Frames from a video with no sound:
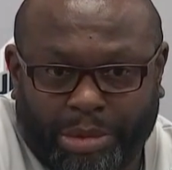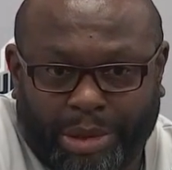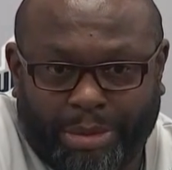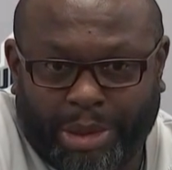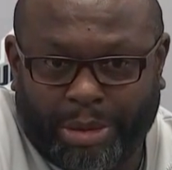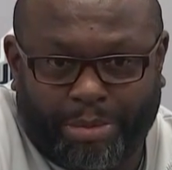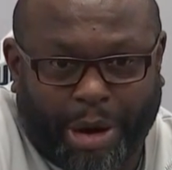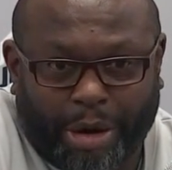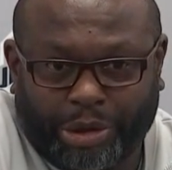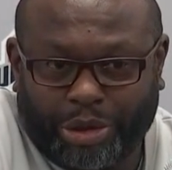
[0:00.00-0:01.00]
And it
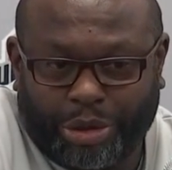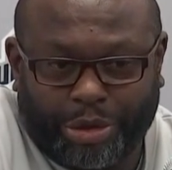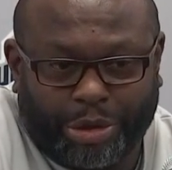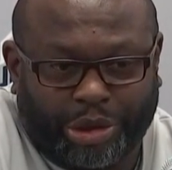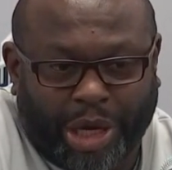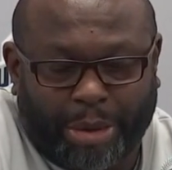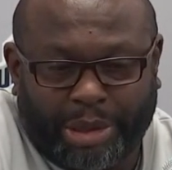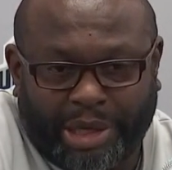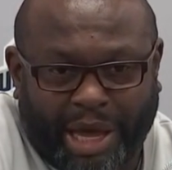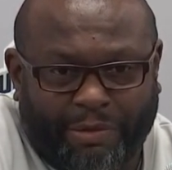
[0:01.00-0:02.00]
empowers you to do your job
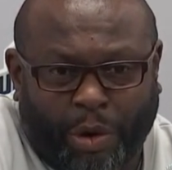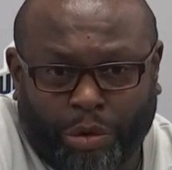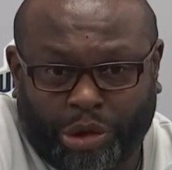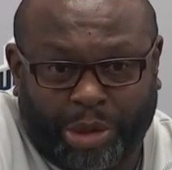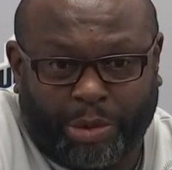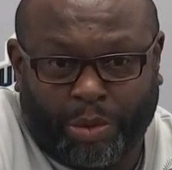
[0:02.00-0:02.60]
and have ownership